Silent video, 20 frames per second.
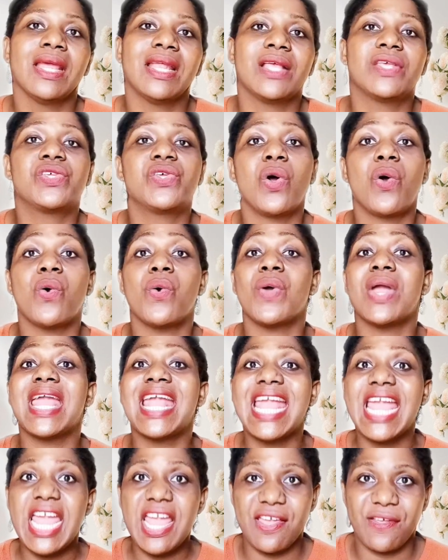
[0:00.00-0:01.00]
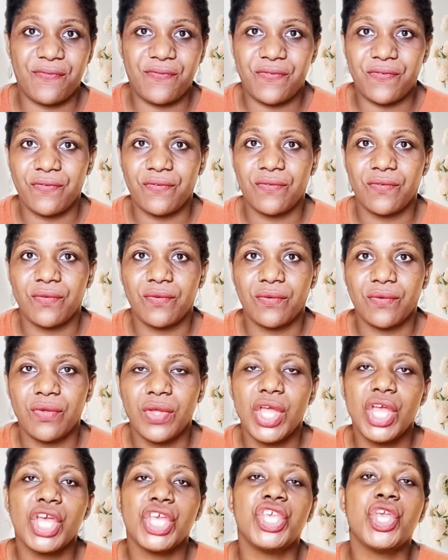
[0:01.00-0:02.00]
So if
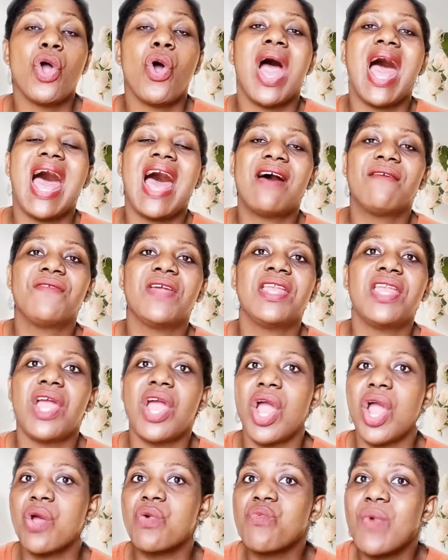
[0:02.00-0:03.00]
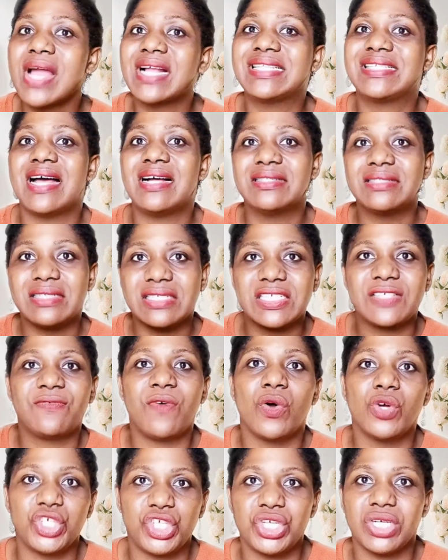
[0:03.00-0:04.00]
you're having erectile
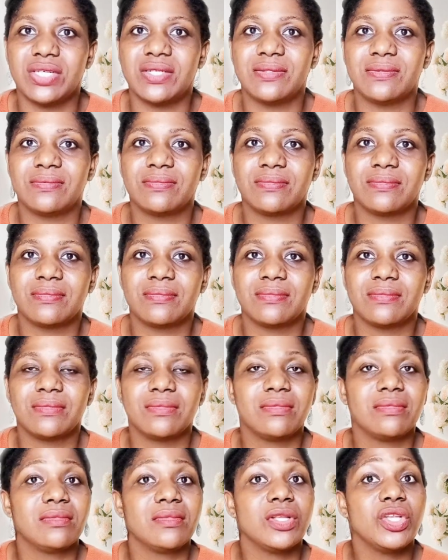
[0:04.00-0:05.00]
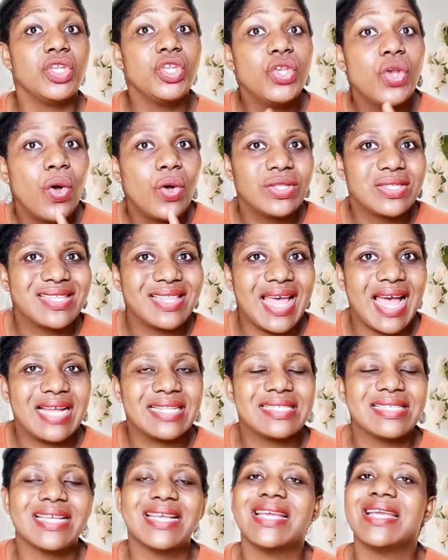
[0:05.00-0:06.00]
dysfunction, note
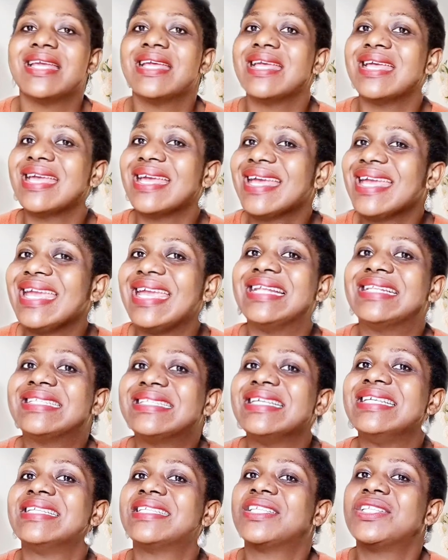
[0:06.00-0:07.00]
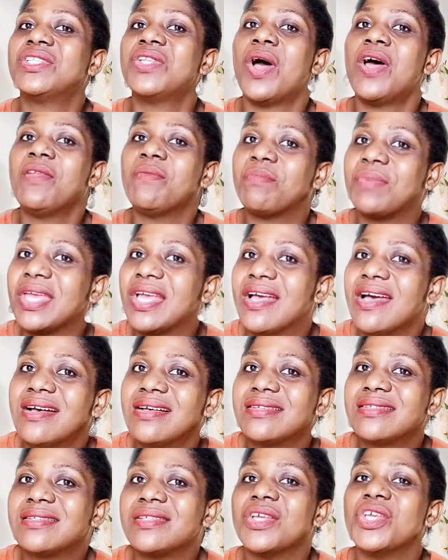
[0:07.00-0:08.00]
that it is not
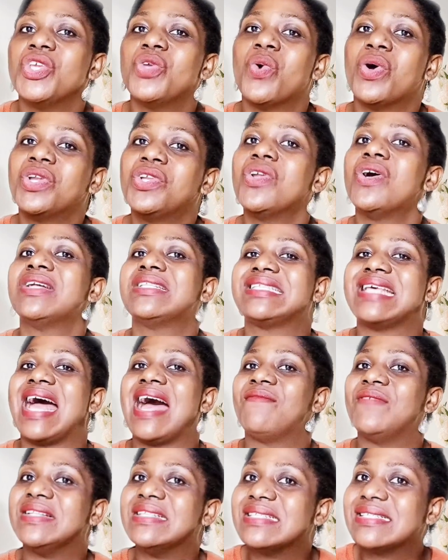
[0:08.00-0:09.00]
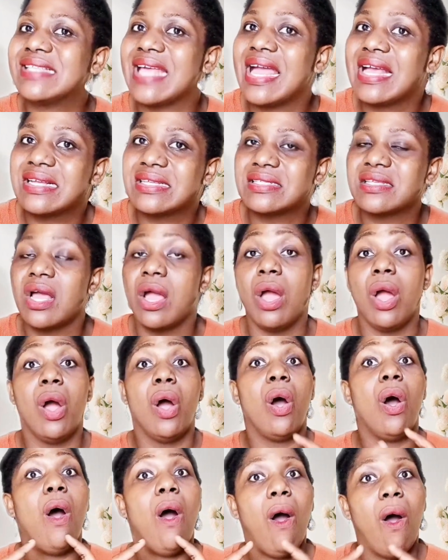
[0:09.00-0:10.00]
because you are not having sex,
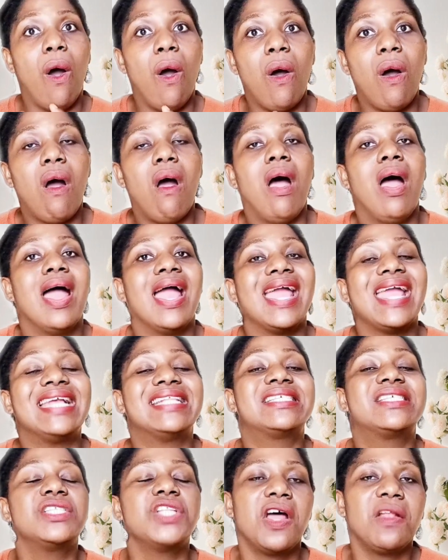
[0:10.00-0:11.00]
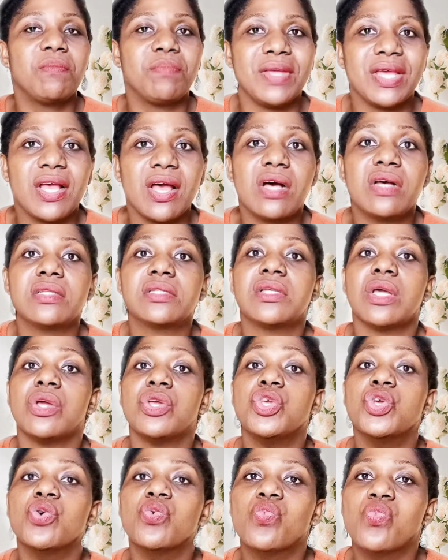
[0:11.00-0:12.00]
or it's not because
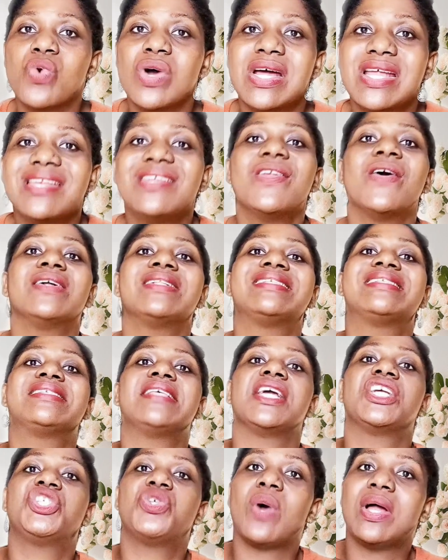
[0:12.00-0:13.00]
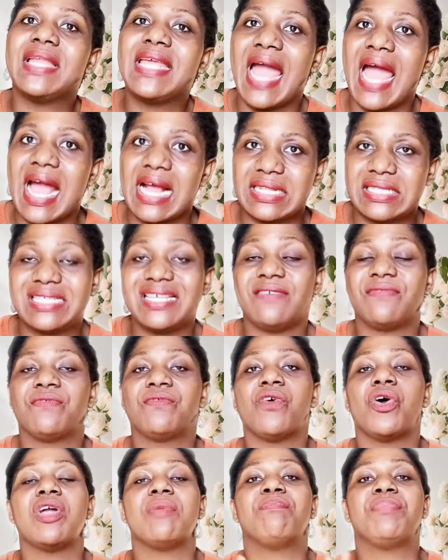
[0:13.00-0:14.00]
you were not sexually active
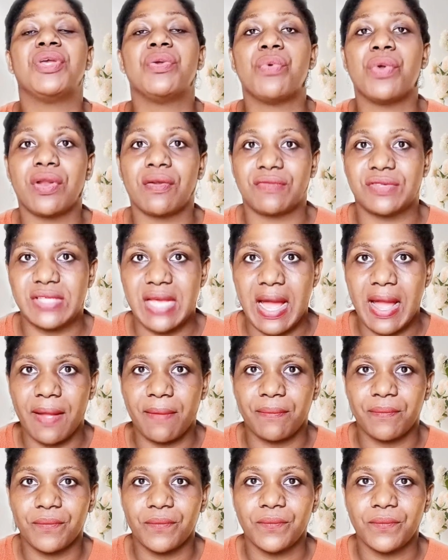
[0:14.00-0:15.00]
for a period of time.